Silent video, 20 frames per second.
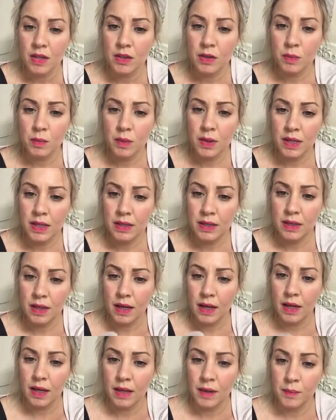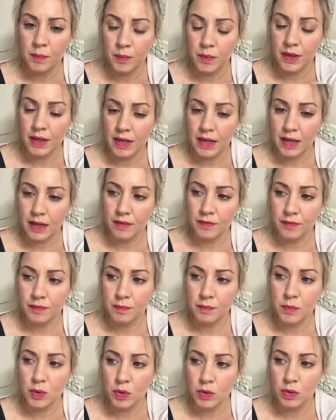The one we have
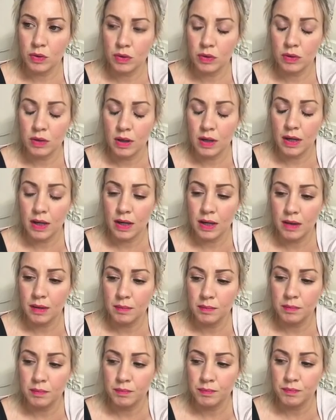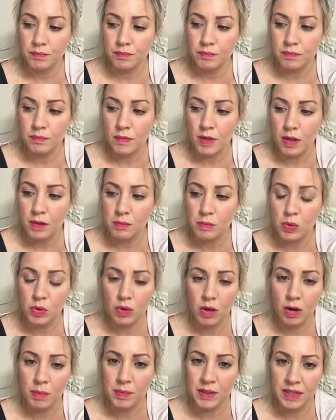more
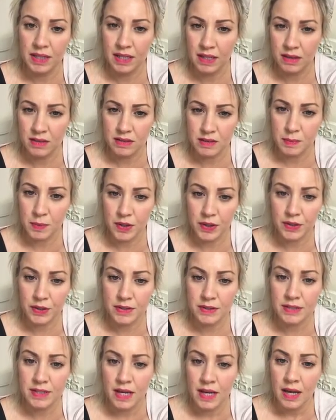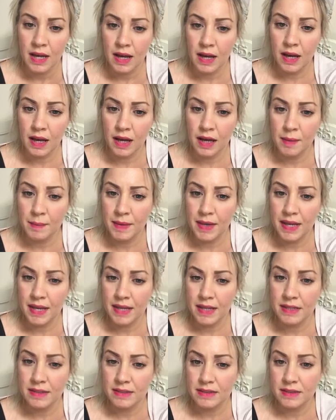commonly, I suppose,
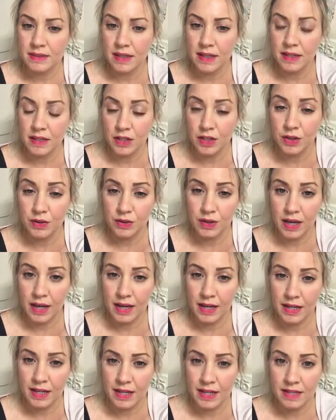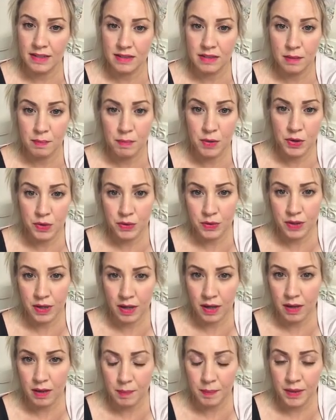is in the UK, is the Moon
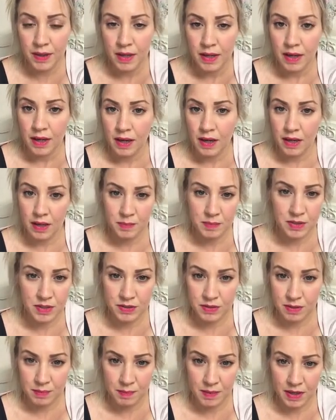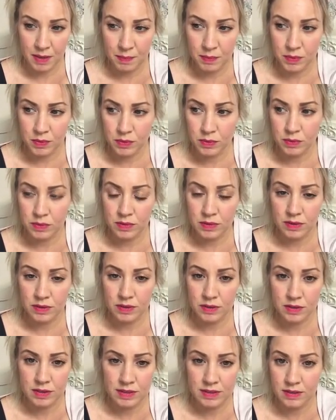cup. So some people
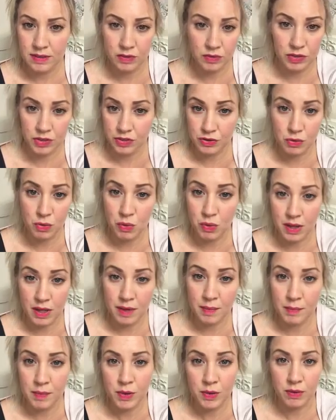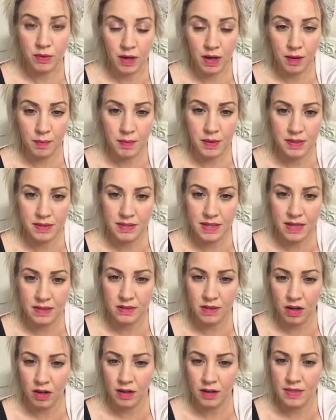just call it a Moon cup because that's
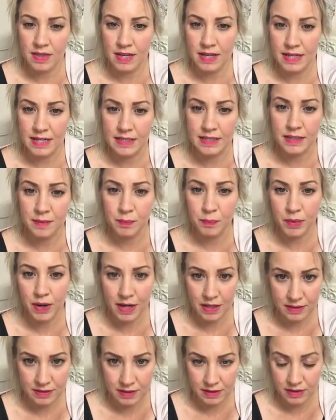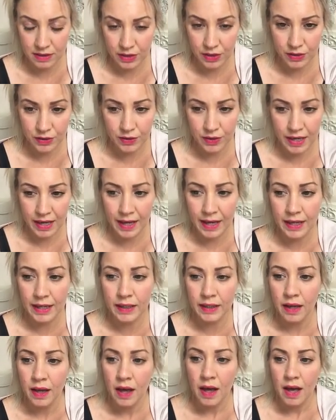kind of the leading brand in the
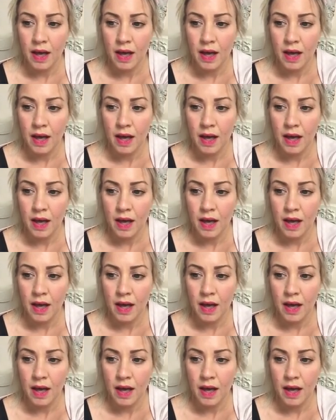UK.